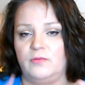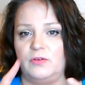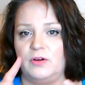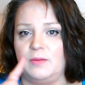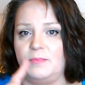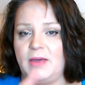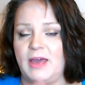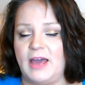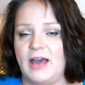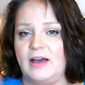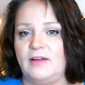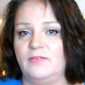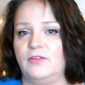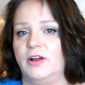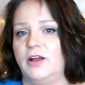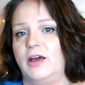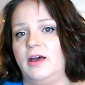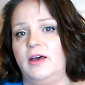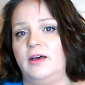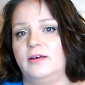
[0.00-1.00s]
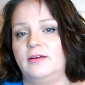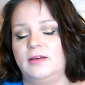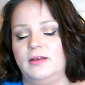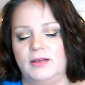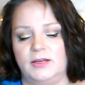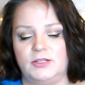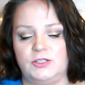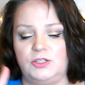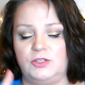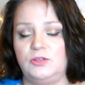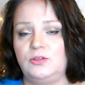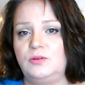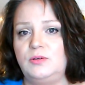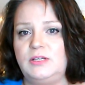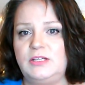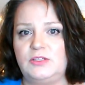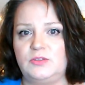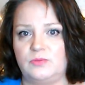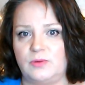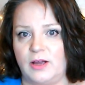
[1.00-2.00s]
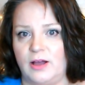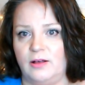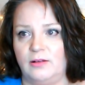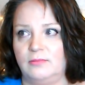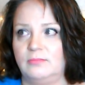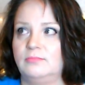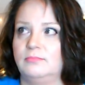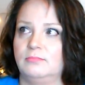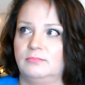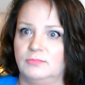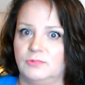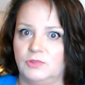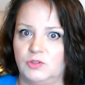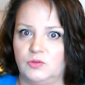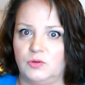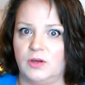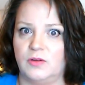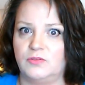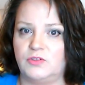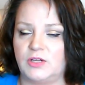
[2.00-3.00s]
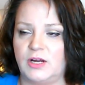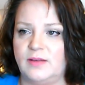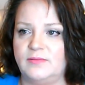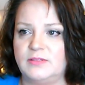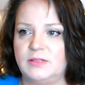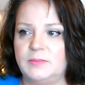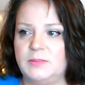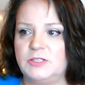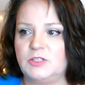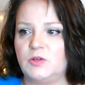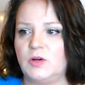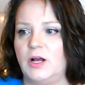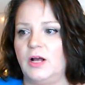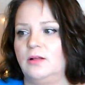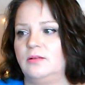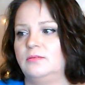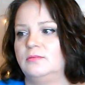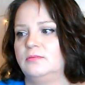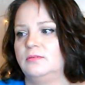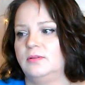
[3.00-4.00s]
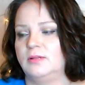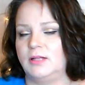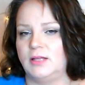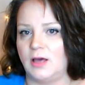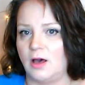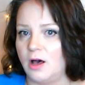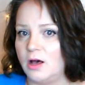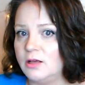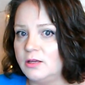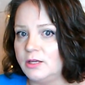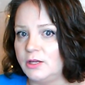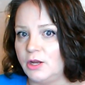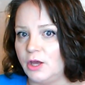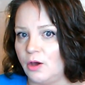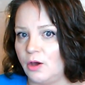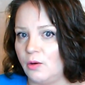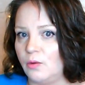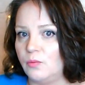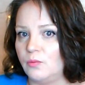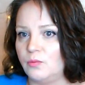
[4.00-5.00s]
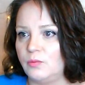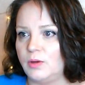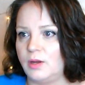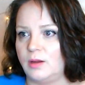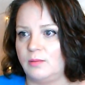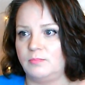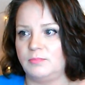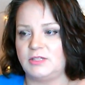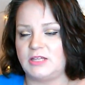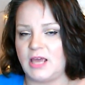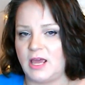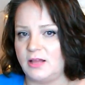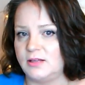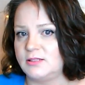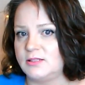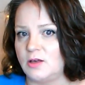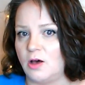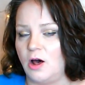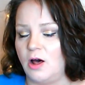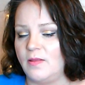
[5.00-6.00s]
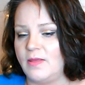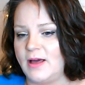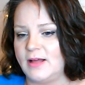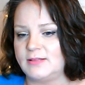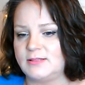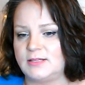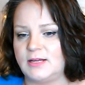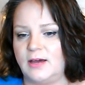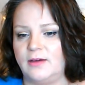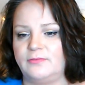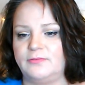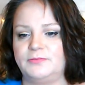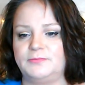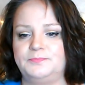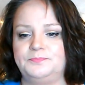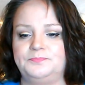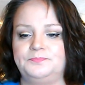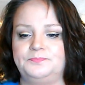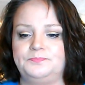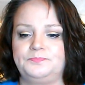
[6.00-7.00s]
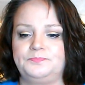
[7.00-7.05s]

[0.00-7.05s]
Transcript: from Africa to Israel, 12 tribes of Israel, they all, tents, all that stuff,